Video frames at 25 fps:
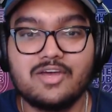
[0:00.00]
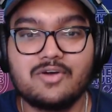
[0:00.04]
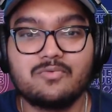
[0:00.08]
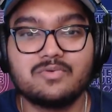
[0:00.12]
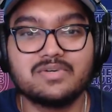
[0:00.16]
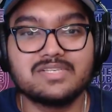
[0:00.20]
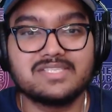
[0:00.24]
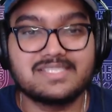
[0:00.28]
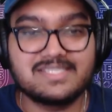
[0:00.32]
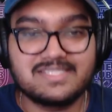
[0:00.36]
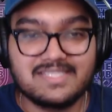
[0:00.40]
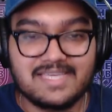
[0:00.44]

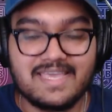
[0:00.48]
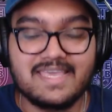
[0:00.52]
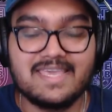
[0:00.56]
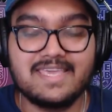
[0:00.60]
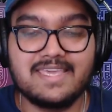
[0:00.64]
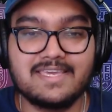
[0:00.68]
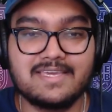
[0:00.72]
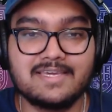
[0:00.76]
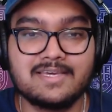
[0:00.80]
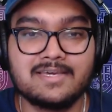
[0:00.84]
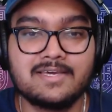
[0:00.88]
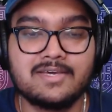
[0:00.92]
was
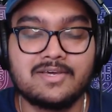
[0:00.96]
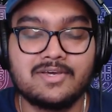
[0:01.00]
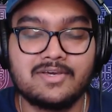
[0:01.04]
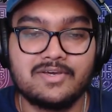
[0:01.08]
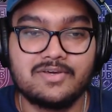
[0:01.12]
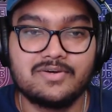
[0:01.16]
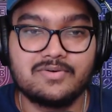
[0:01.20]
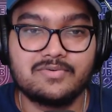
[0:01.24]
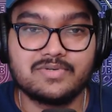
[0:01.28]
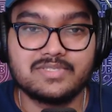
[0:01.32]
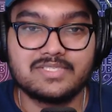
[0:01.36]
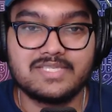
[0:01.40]
saying
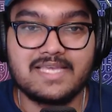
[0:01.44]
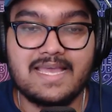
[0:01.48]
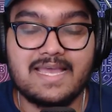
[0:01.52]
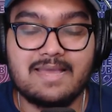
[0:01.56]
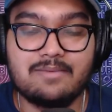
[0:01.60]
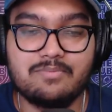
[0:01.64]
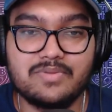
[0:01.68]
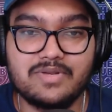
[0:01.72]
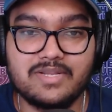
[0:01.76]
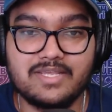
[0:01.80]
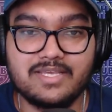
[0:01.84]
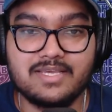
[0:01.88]
was
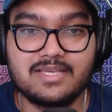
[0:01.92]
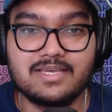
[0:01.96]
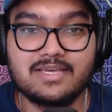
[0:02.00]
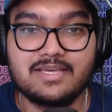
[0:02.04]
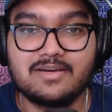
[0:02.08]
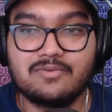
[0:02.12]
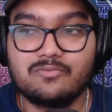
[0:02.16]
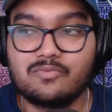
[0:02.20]
happening.